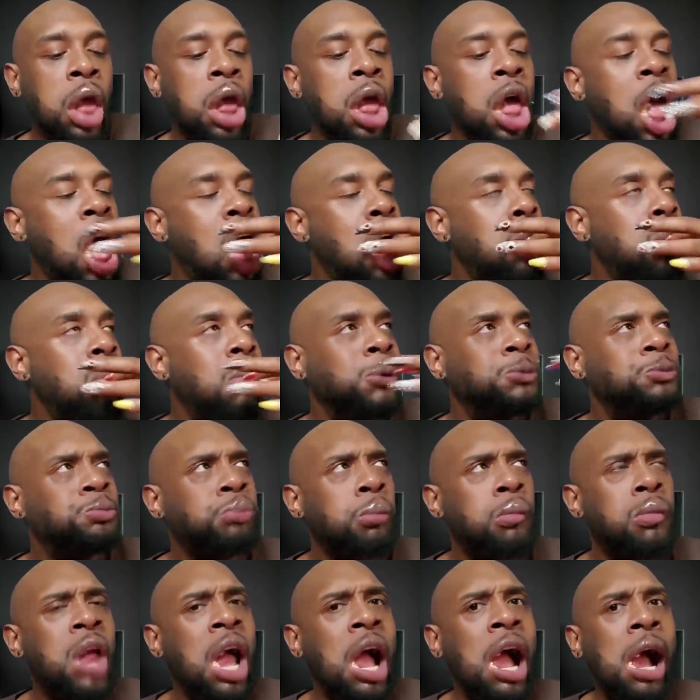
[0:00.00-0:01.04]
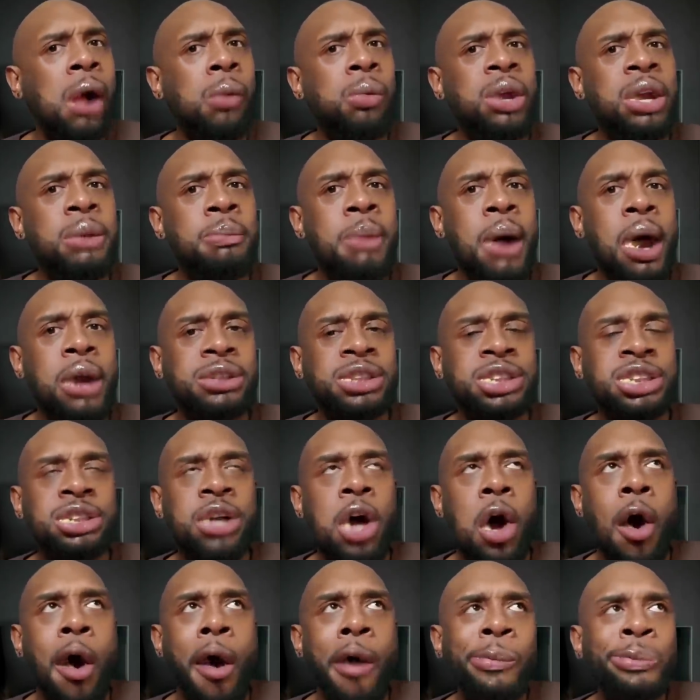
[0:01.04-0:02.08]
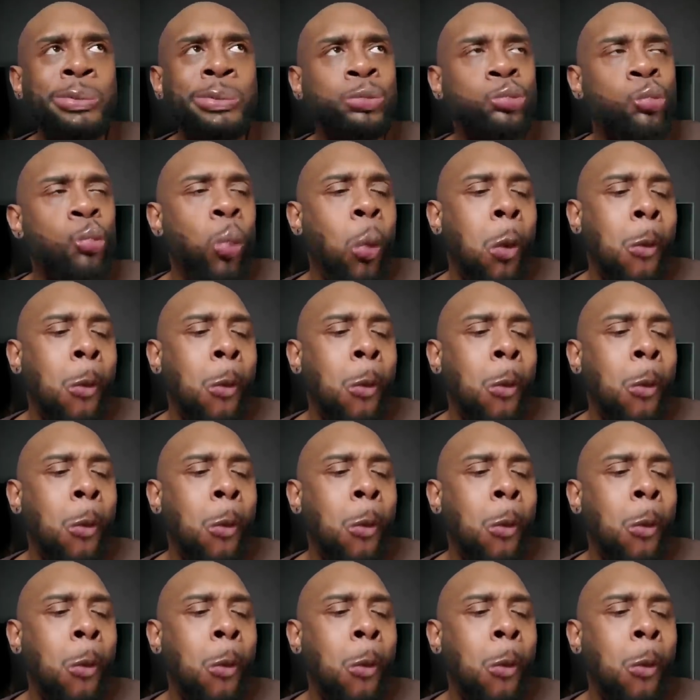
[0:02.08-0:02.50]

Mm-hmm. I went and bought some